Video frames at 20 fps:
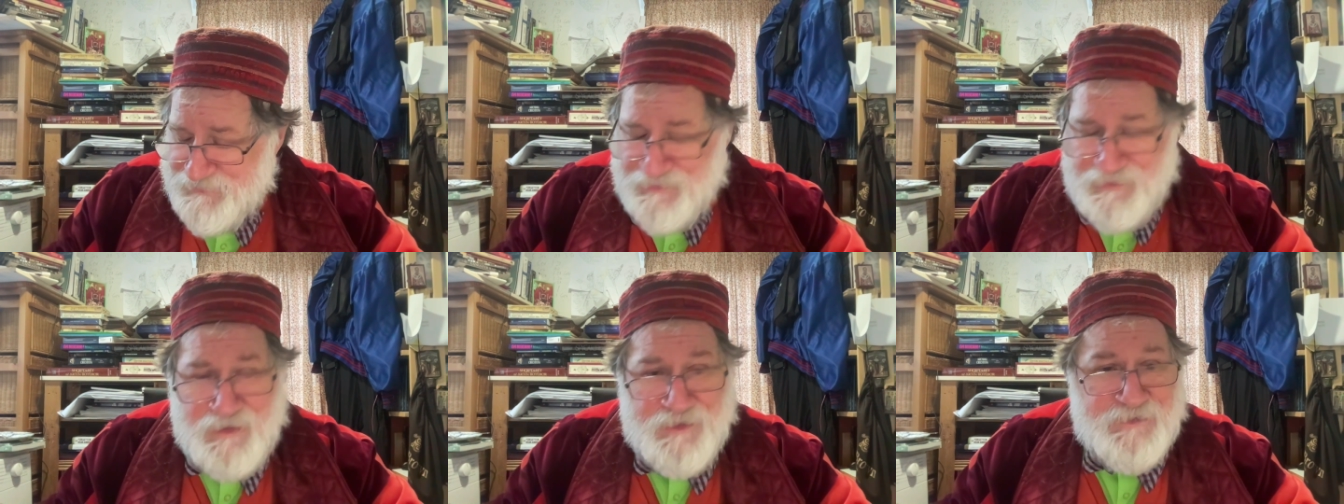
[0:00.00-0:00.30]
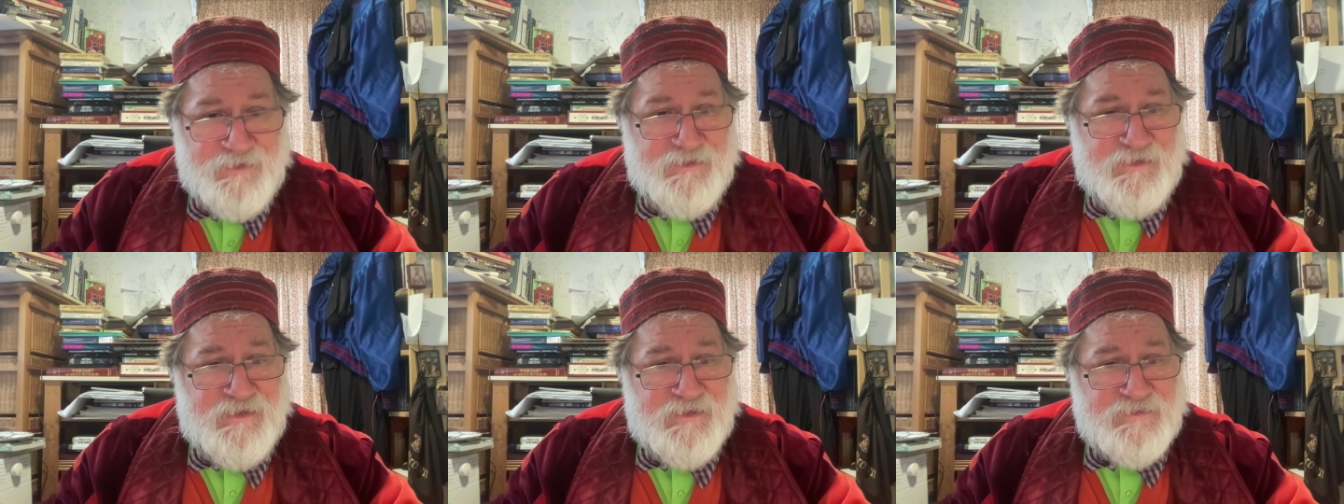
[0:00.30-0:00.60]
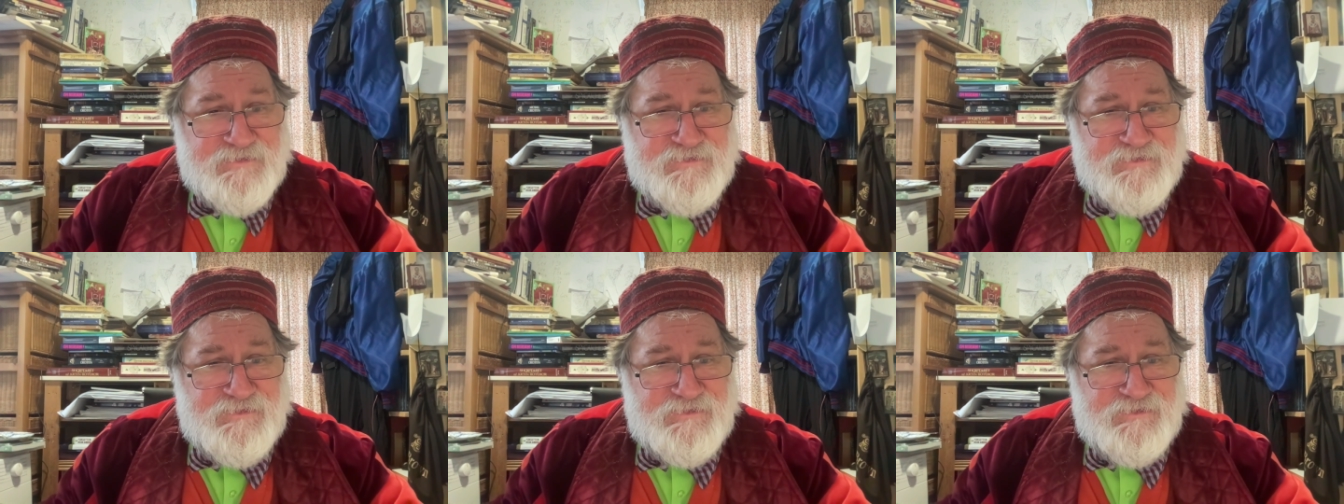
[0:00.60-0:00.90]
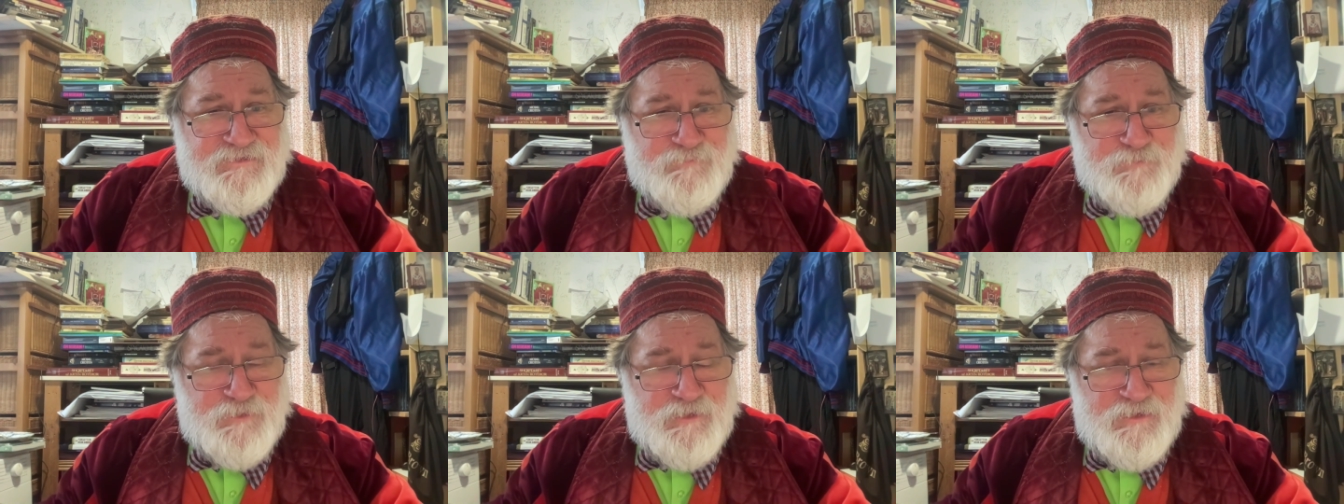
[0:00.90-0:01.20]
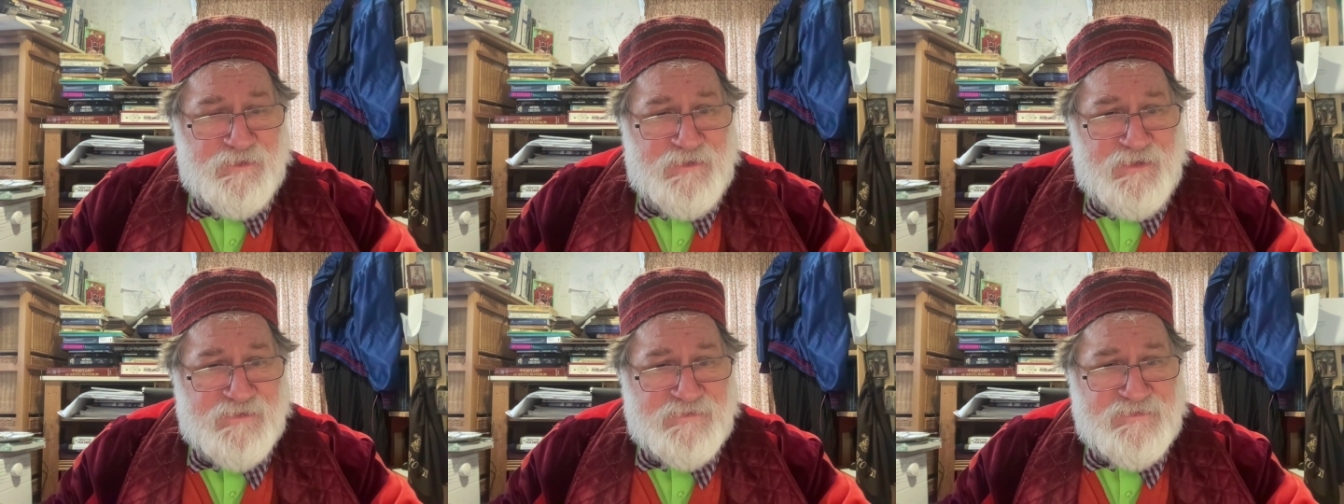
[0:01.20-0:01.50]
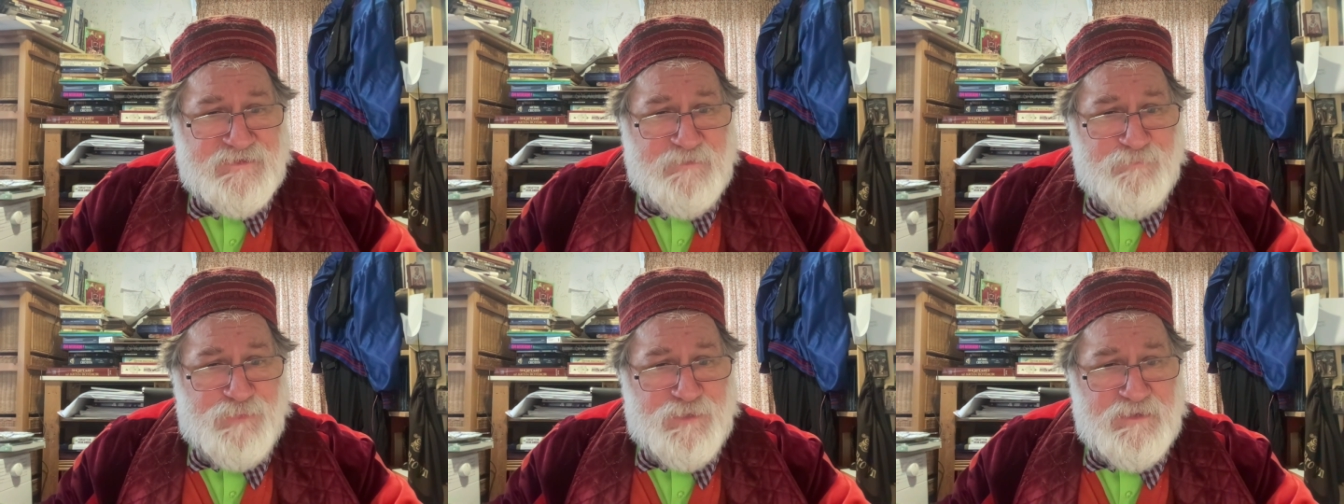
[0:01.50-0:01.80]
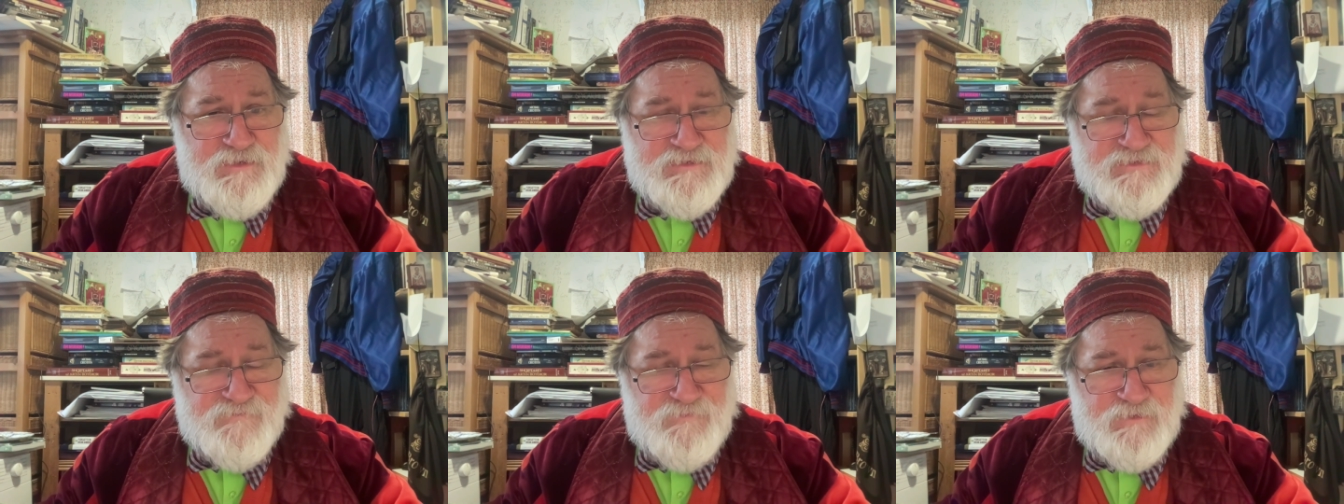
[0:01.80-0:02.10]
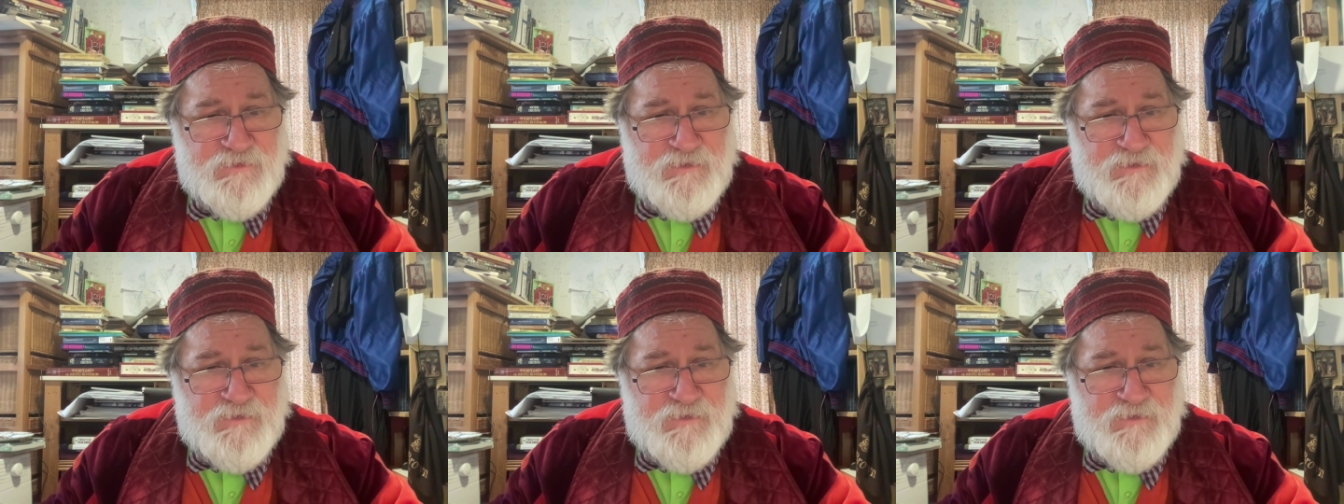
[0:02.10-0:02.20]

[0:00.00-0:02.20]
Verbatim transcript: unelected and we're electing peers for